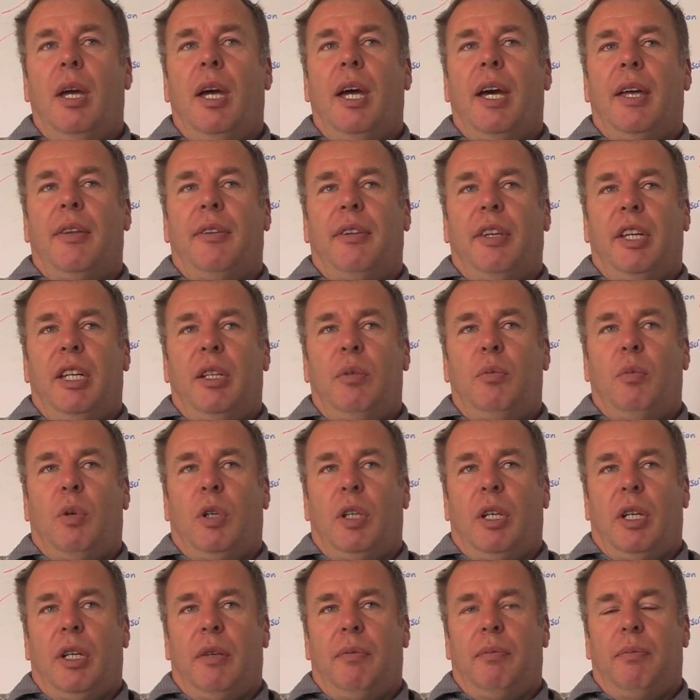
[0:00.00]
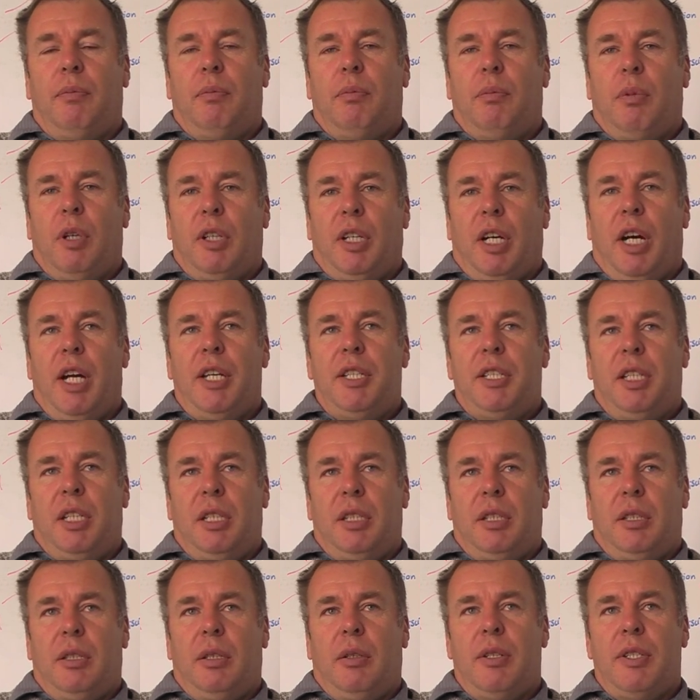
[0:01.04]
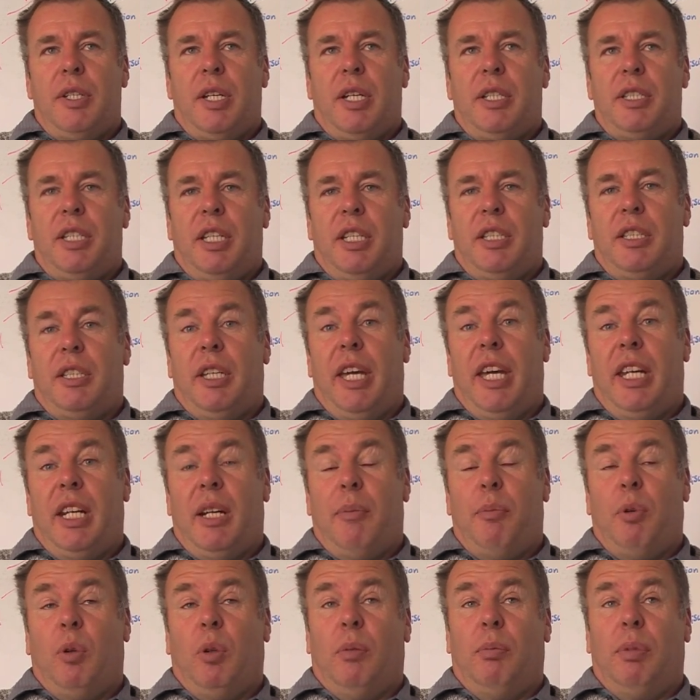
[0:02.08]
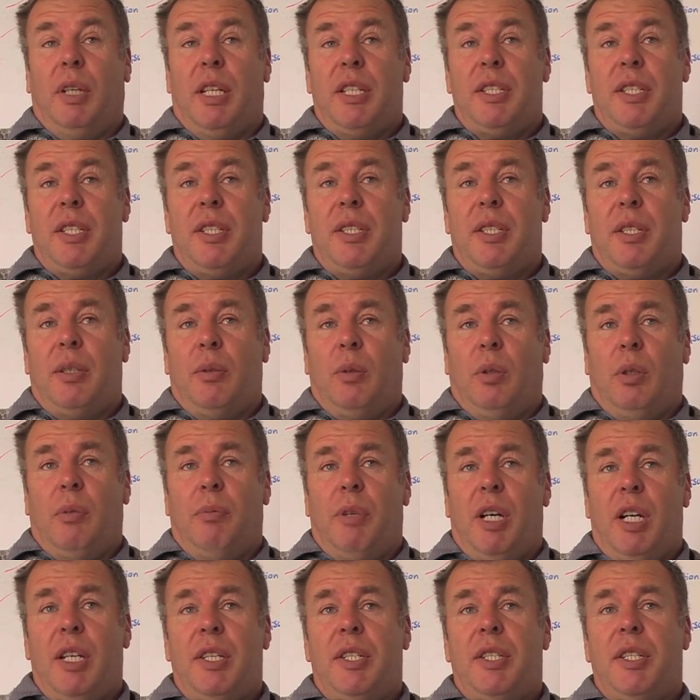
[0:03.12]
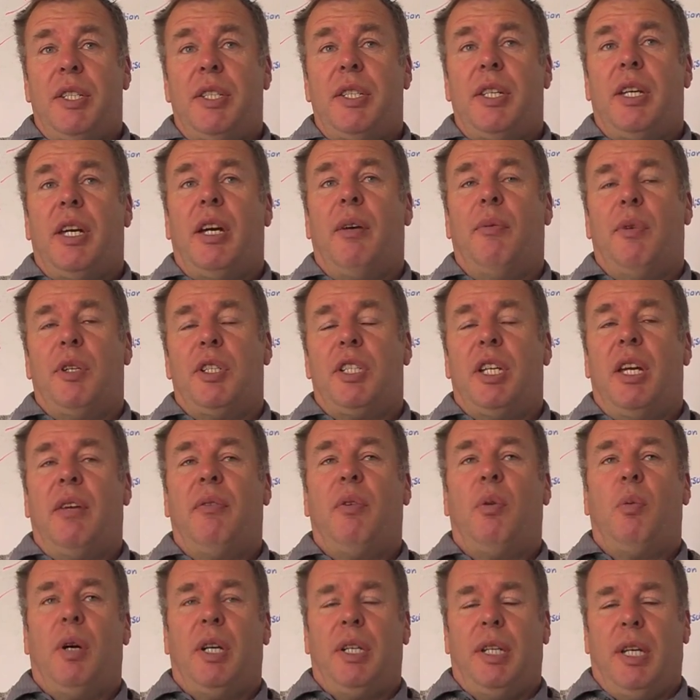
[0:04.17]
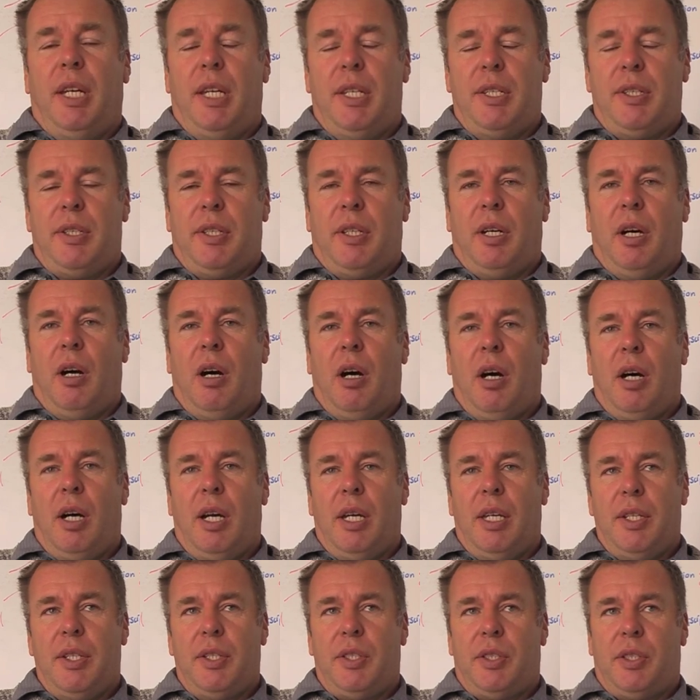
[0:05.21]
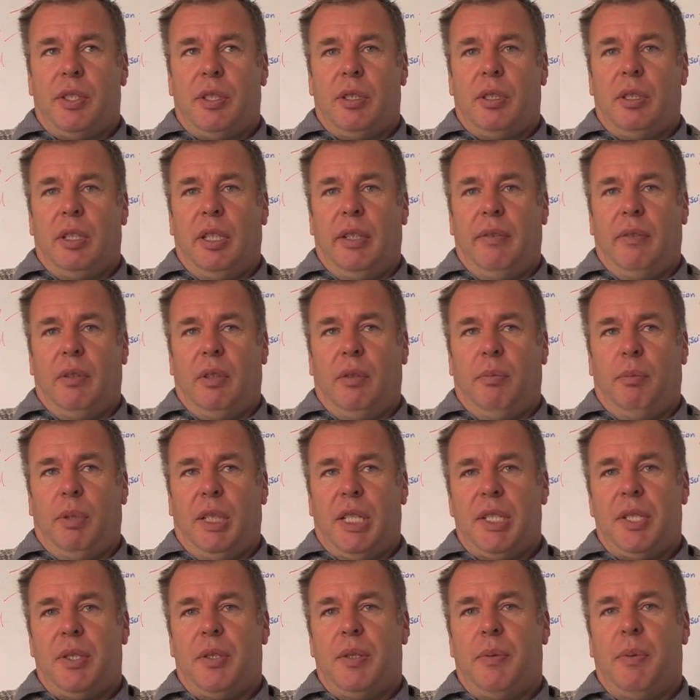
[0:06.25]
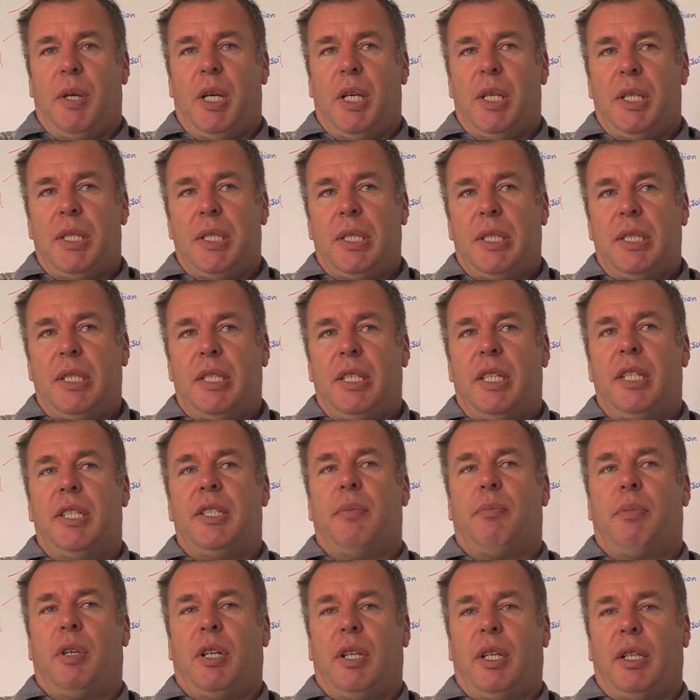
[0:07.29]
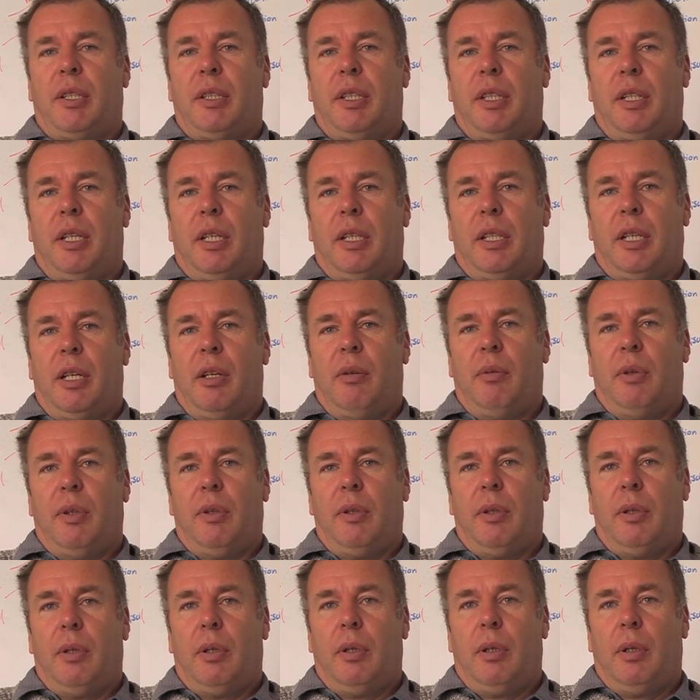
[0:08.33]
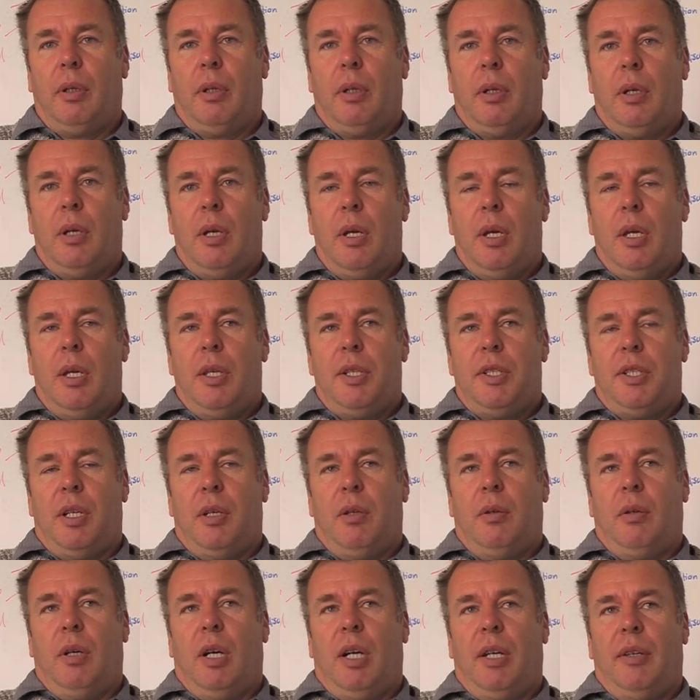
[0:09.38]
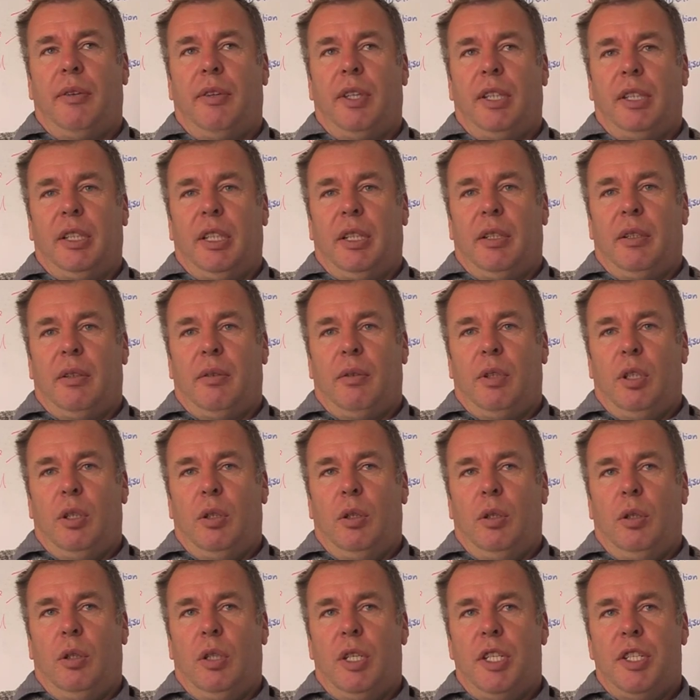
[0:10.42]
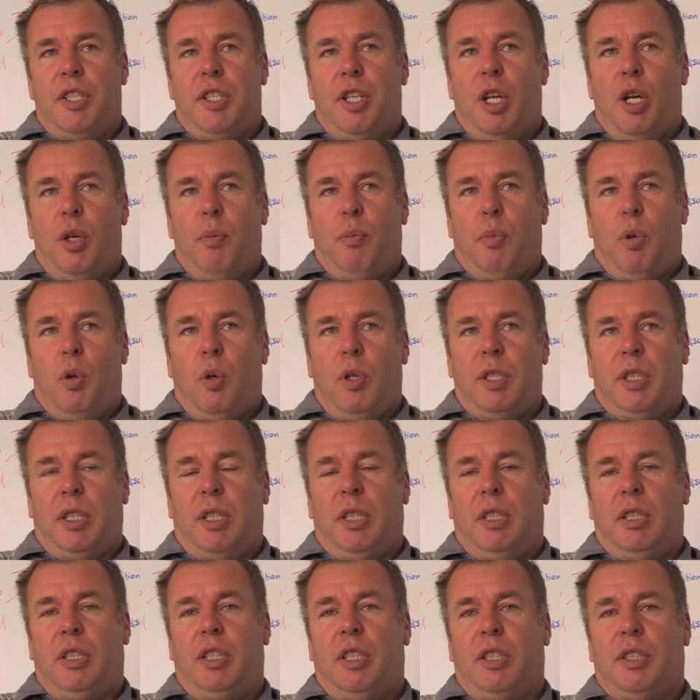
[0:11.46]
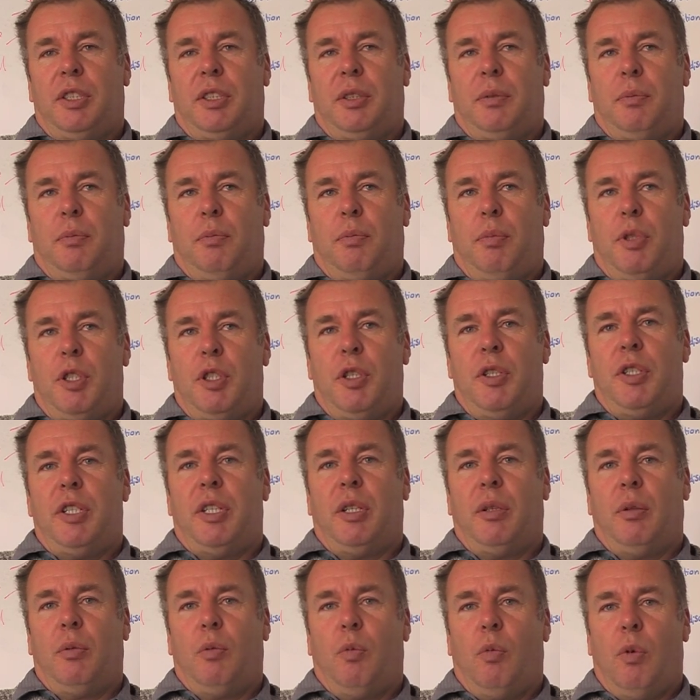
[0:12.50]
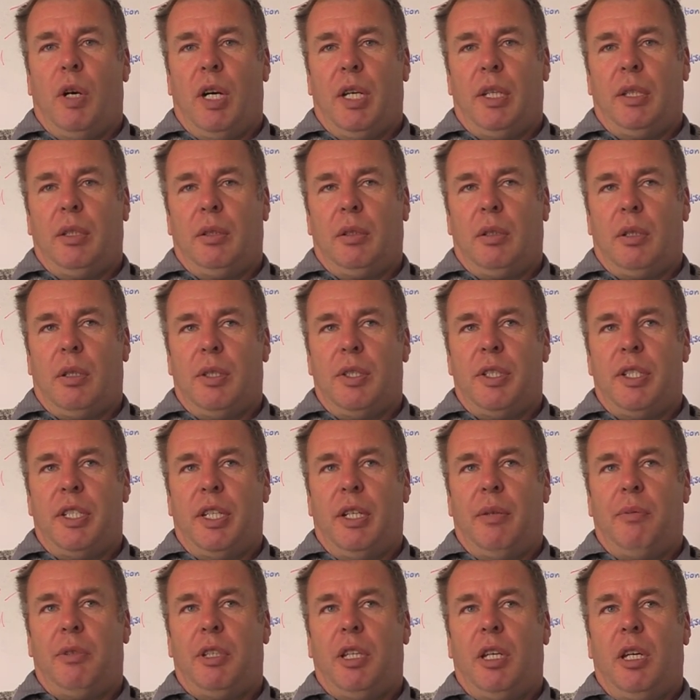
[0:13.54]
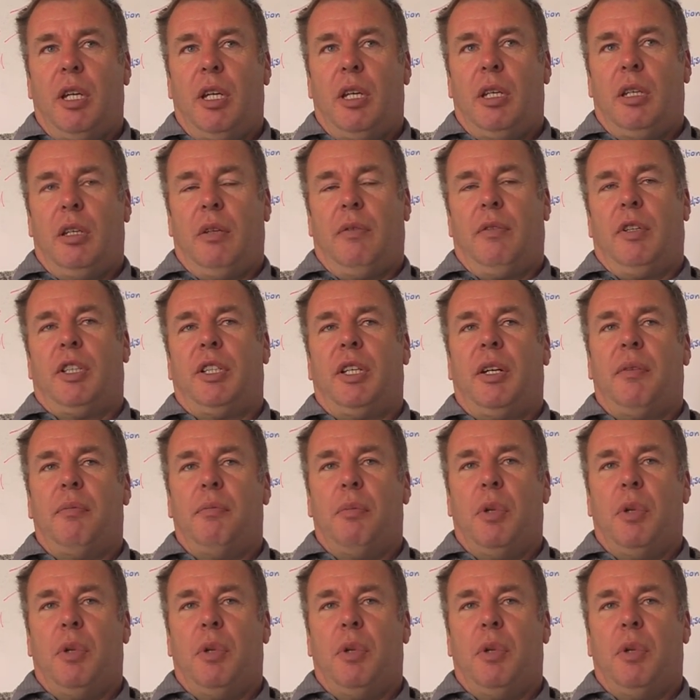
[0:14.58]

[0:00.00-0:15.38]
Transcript: And then what I tend to do is I tend to add up all the pluses and all the minuses, and whichever one has the highest level of pluses or minuses is the product that I go with. So I think that there's no point in just producing one concept. You've got to have